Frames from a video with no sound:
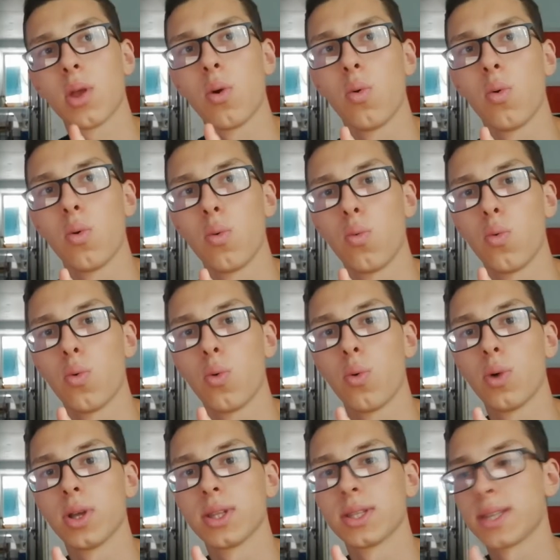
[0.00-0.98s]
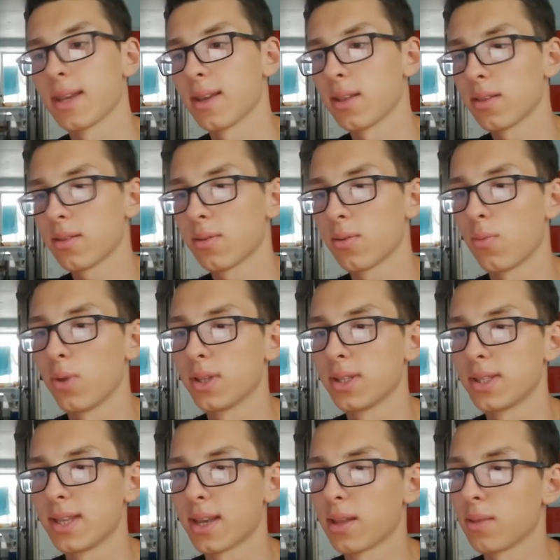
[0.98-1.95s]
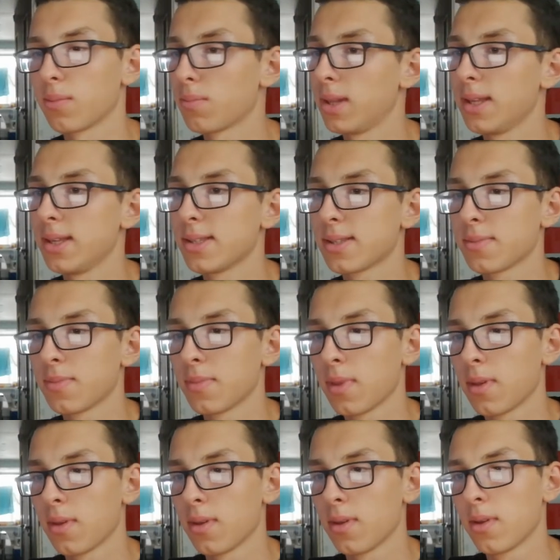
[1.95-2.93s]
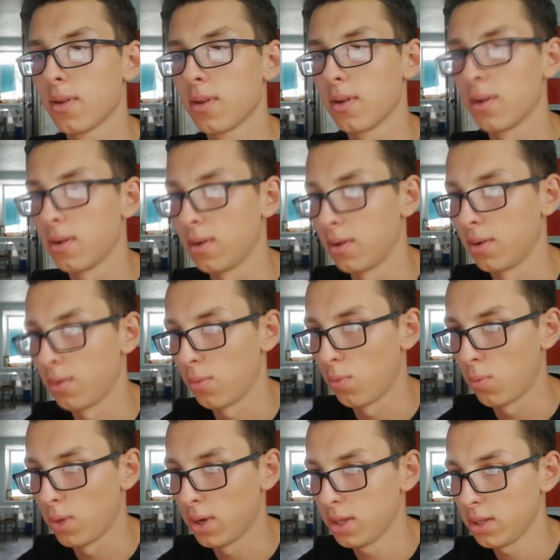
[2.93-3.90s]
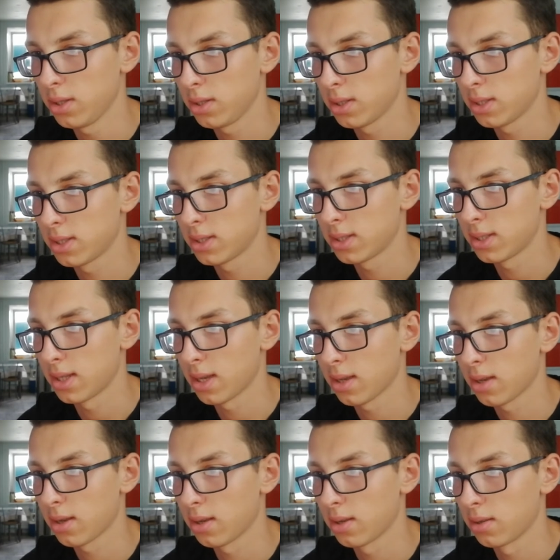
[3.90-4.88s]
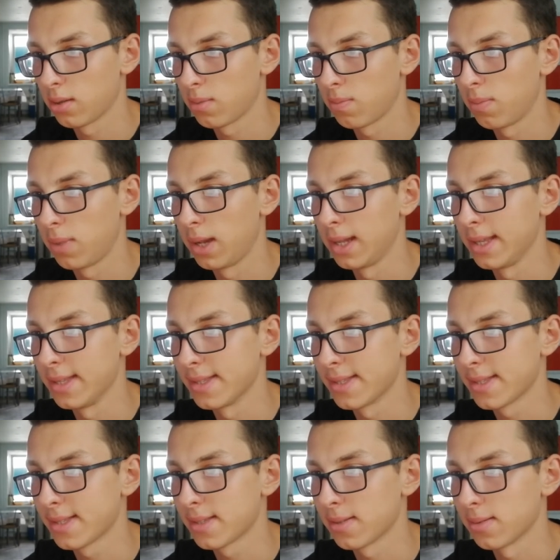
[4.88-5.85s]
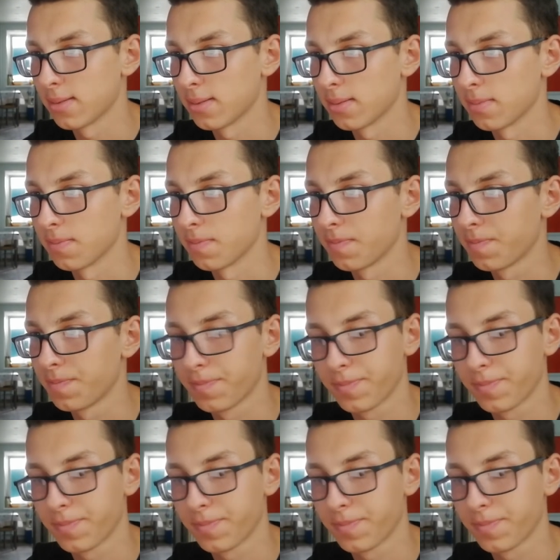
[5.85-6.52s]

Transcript: oh, one second one second please uh, one second please um,